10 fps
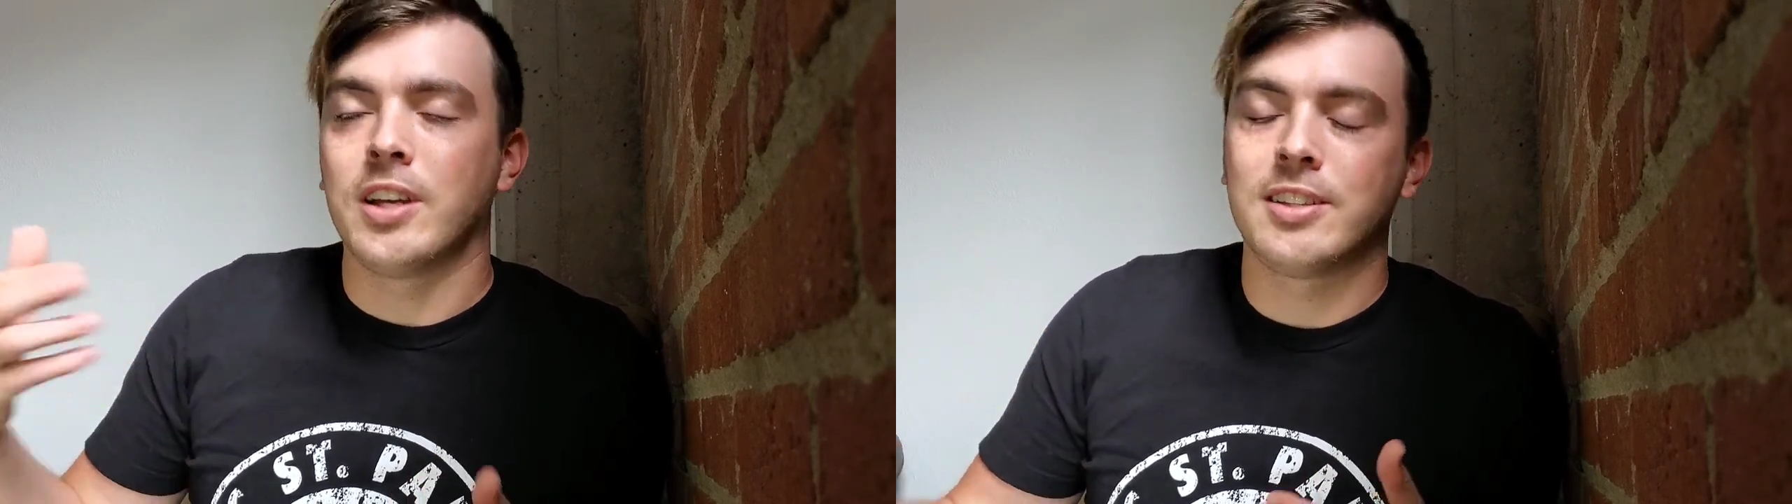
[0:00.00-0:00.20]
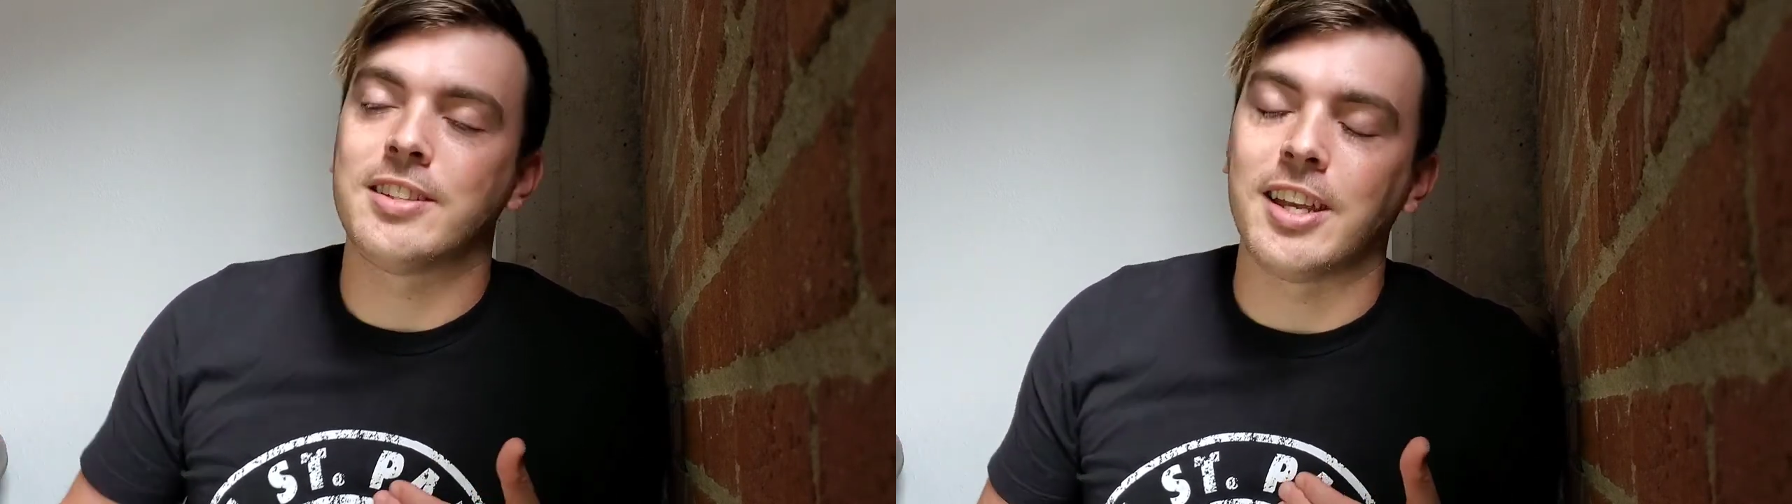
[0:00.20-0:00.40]

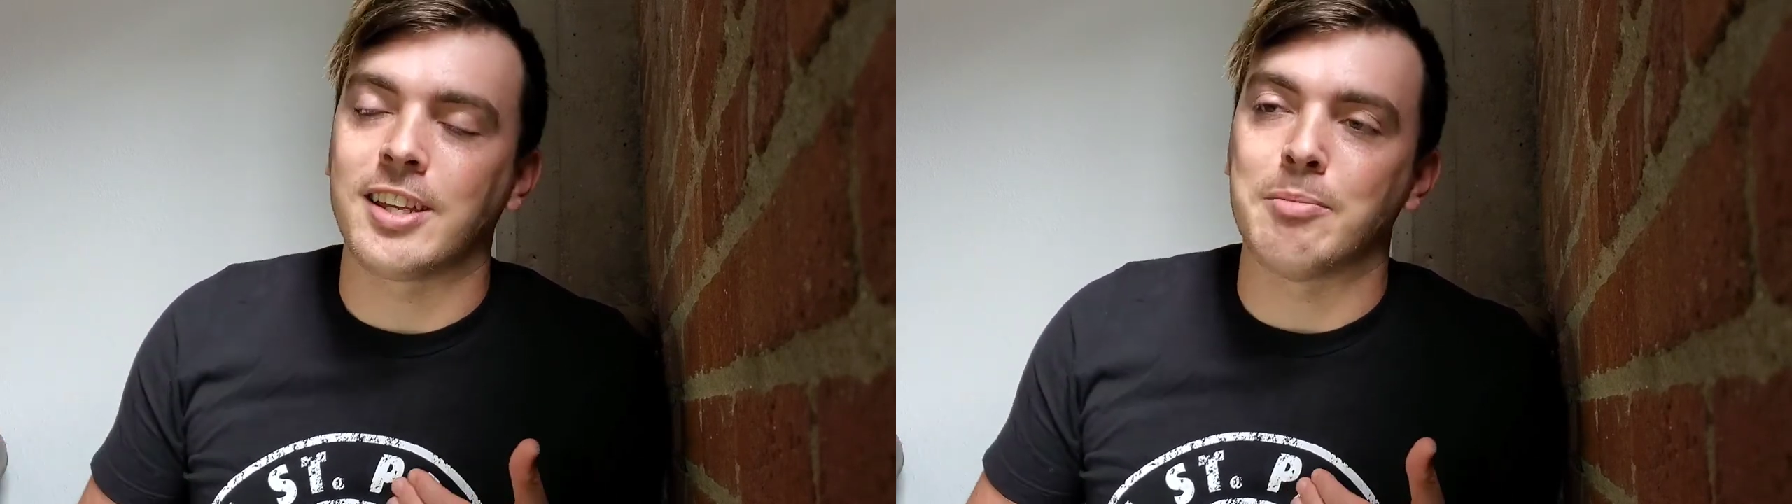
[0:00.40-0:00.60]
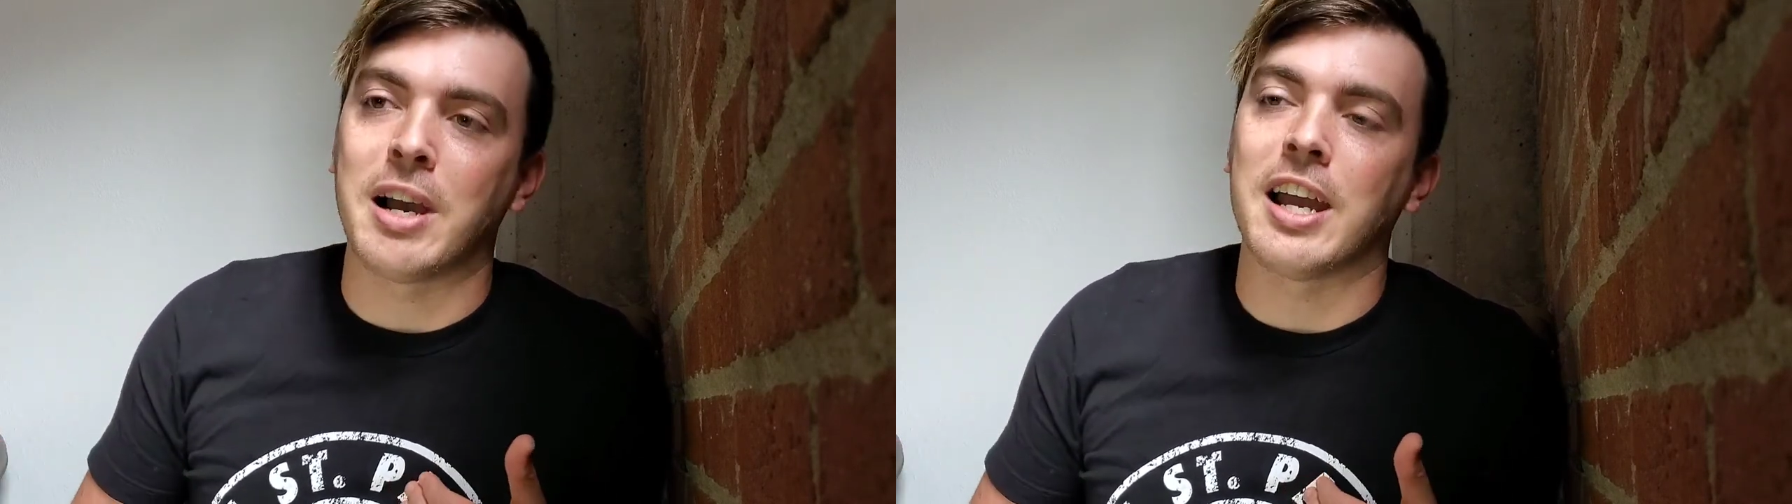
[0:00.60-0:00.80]
take
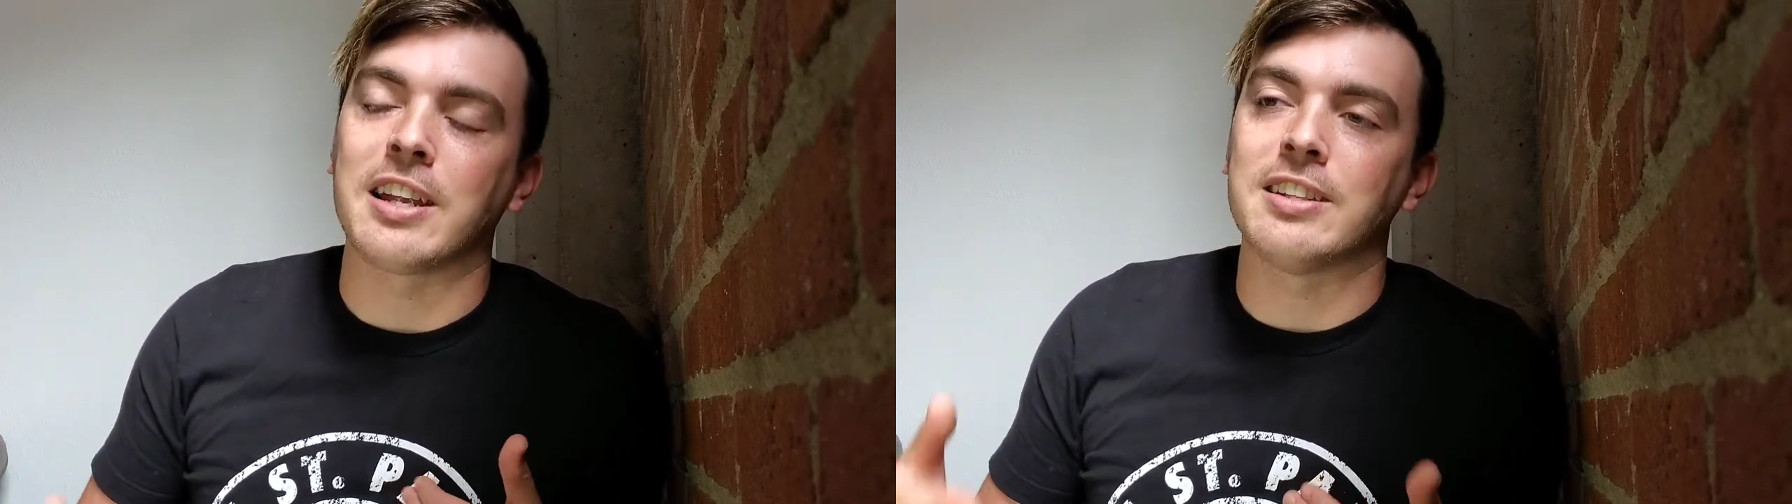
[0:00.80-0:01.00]
in mind